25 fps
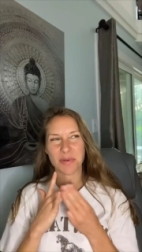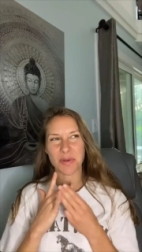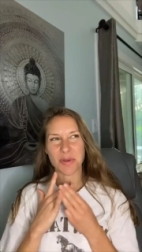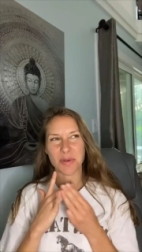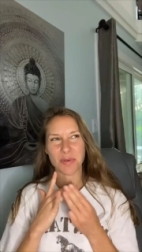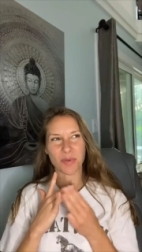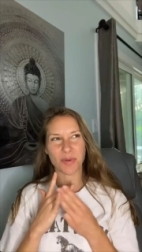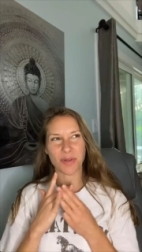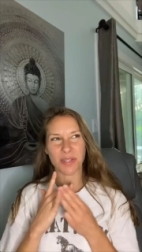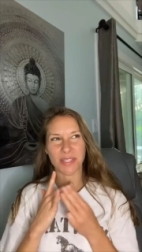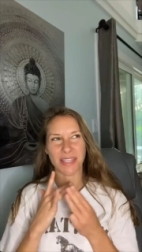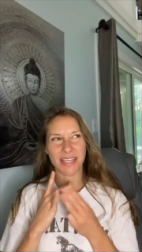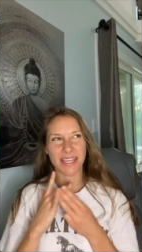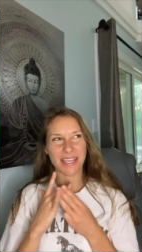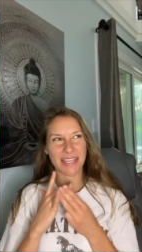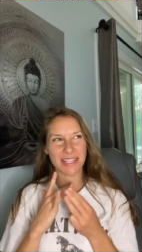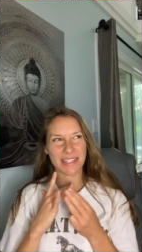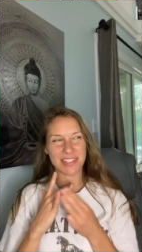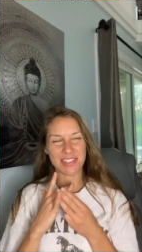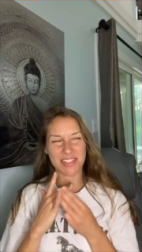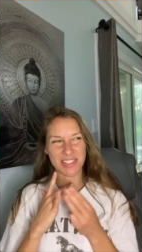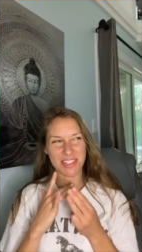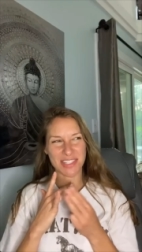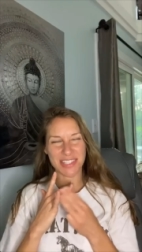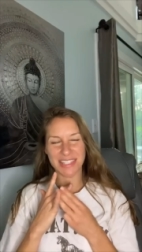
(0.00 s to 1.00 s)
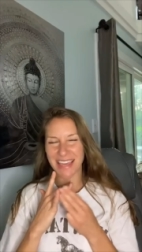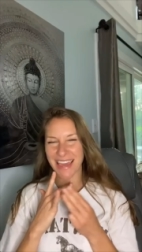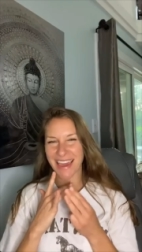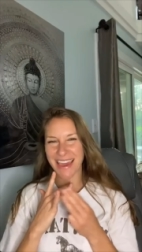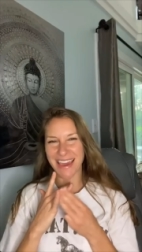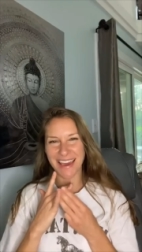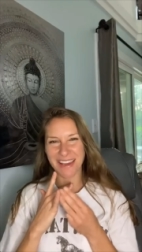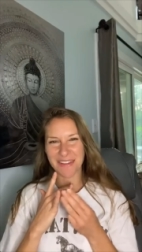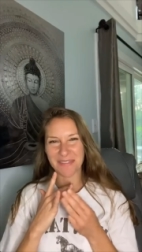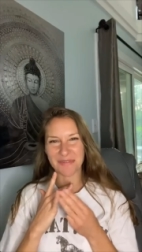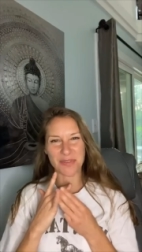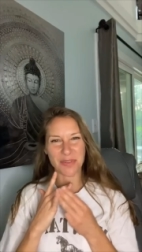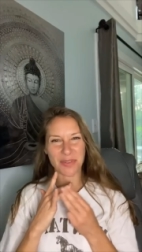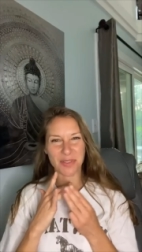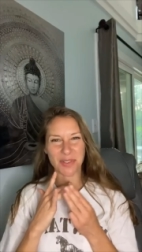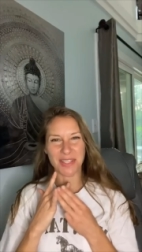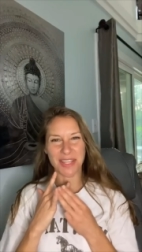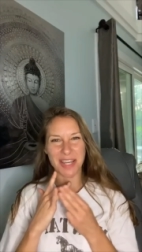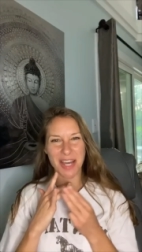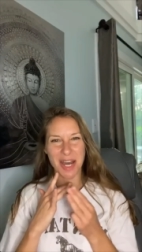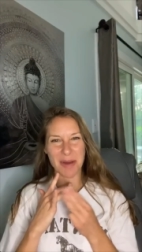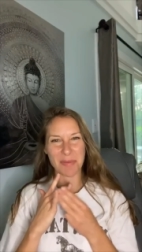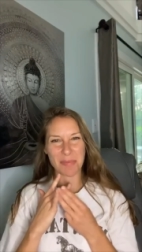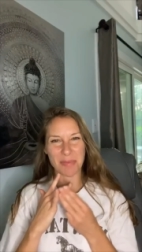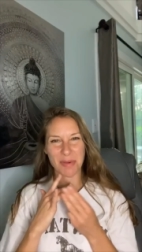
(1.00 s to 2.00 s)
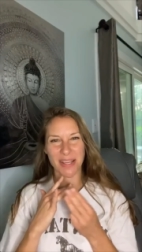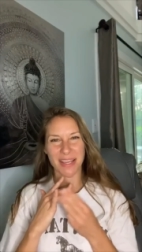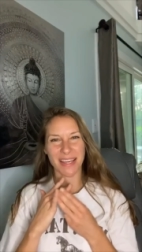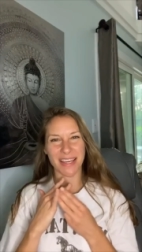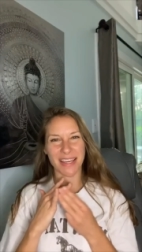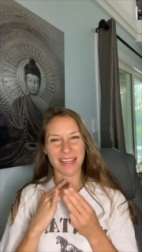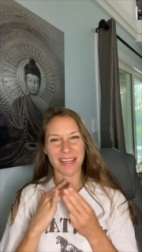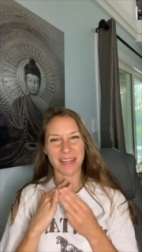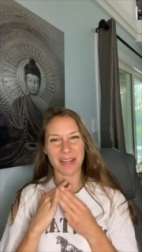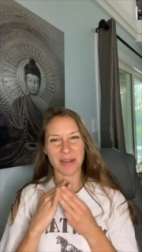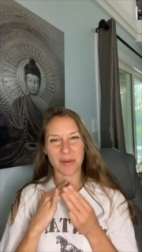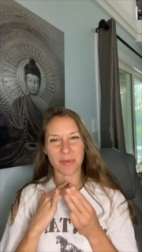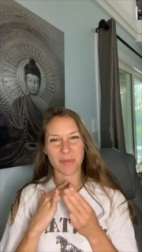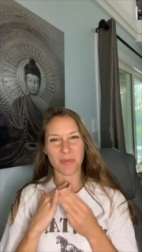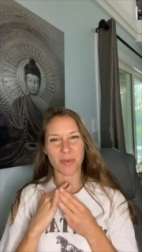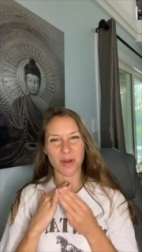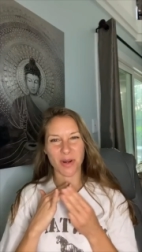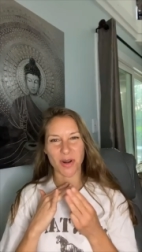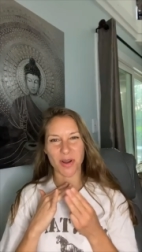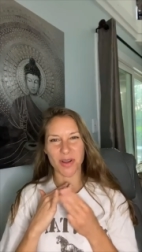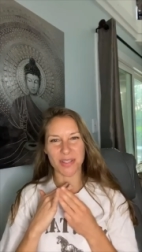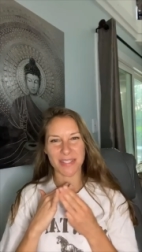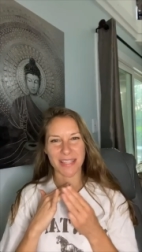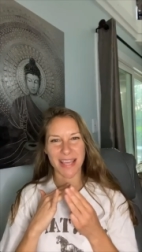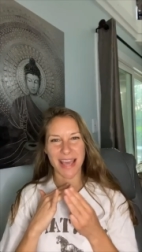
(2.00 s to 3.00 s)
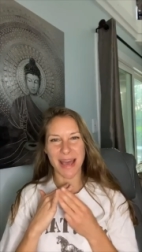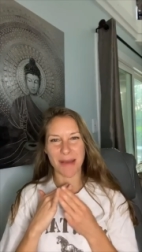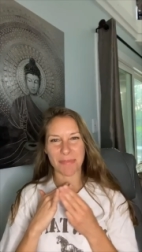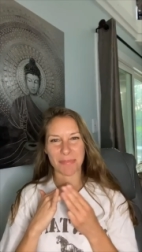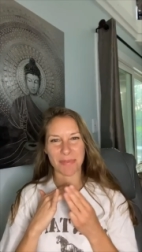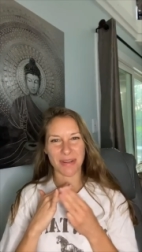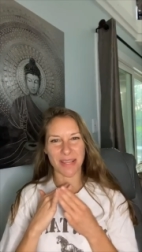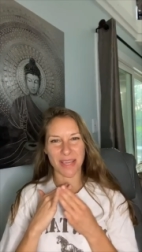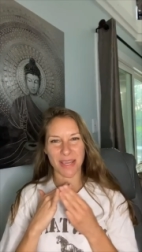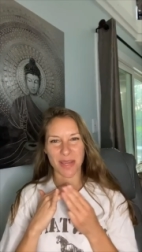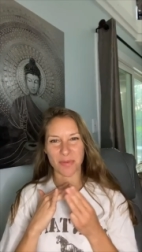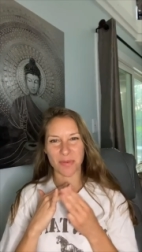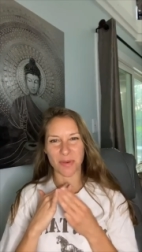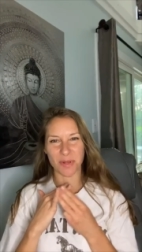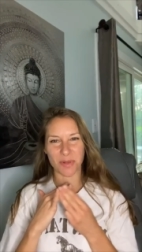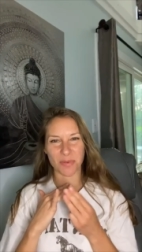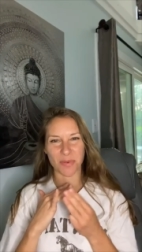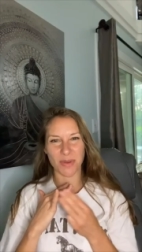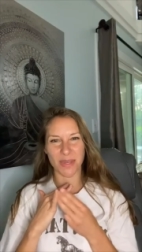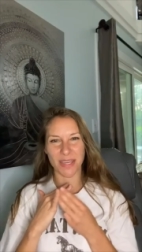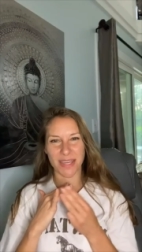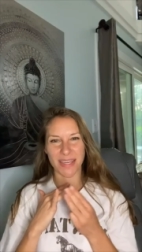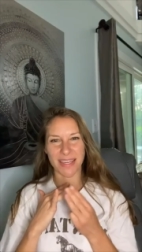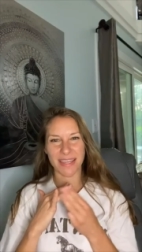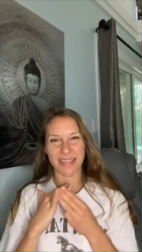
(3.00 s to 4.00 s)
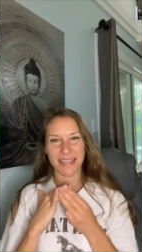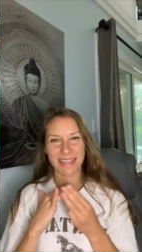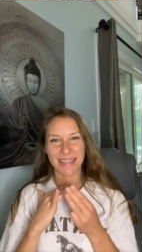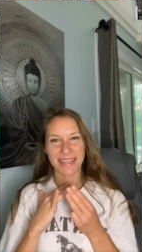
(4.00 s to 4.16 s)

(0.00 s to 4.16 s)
We really just can't fully comprehend what all's happening when we